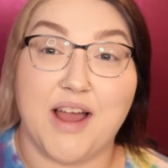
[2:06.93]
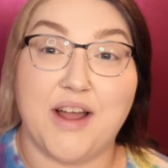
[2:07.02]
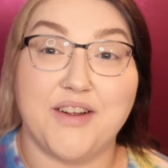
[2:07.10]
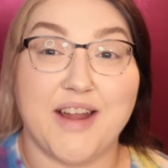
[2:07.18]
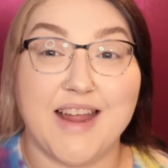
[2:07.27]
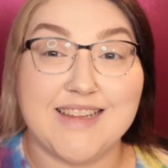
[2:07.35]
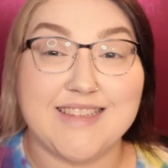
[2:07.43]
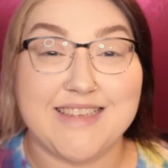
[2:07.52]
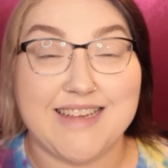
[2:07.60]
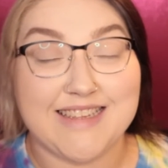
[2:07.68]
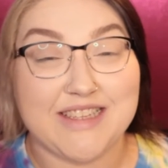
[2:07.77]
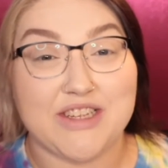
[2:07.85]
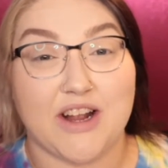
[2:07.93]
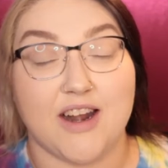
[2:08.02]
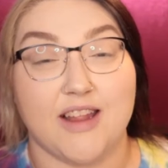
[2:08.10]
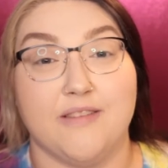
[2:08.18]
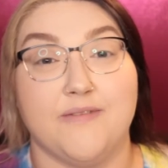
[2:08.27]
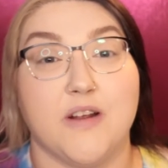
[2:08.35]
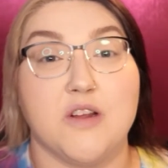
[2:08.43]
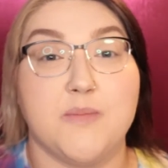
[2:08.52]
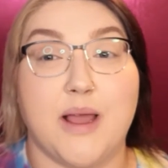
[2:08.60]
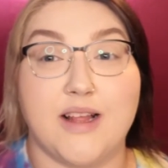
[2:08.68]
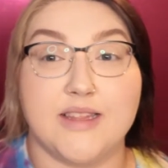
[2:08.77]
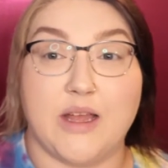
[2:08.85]
Alright, to get started, the
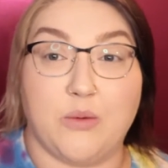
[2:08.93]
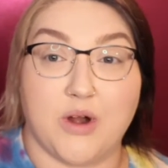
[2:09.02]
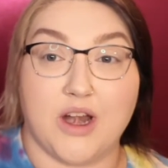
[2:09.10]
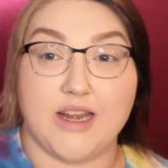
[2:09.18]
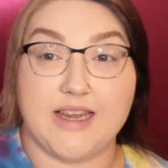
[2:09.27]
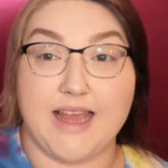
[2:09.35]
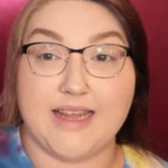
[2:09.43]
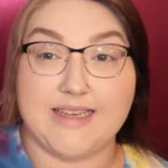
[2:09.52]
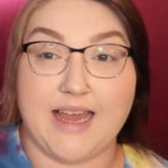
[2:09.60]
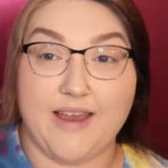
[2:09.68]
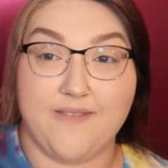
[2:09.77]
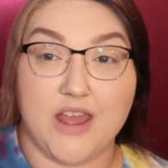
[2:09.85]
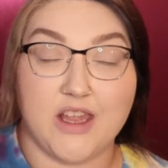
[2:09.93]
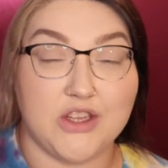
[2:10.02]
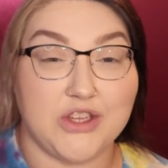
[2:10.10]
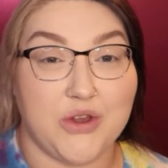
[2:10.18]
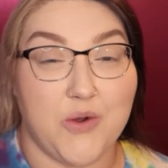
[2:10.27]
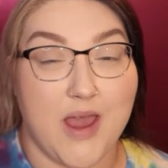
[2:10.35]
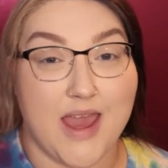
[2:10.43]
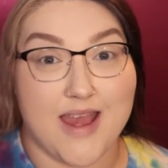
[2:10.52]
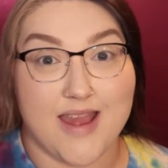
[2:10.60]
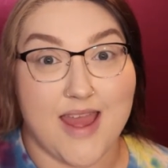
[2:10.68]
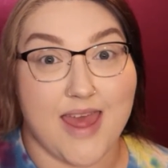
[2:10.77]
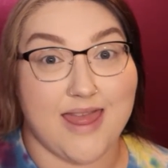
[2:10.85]
first palette that we're going to take a dive into
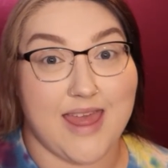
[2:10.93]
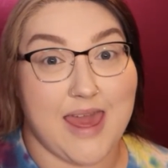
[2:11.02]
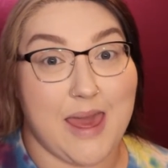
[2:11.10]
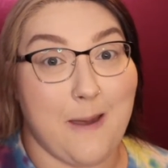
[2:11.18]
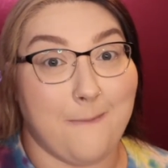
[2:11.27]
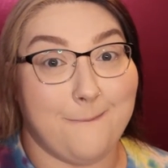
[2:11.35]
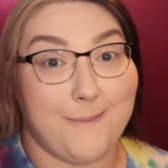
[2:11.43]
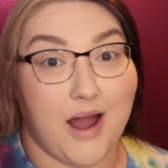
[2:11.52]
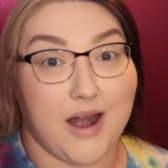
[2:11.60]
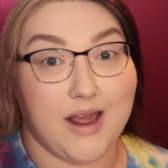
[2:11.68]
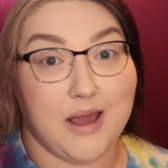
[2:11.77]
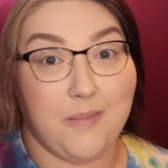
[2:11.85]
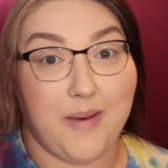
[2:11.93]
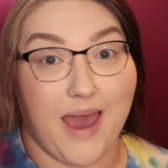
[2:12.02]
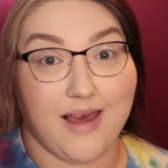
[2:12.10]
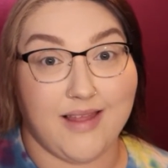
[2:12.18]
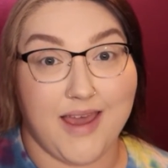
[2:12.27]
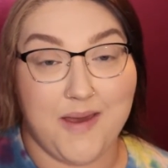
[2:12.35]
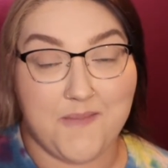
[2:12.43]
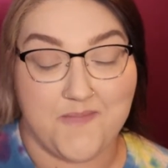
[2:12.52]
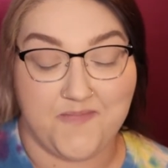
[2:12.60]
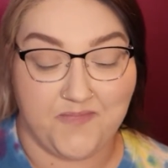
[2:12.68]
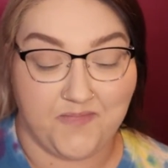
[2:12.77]
is the Monika Palette.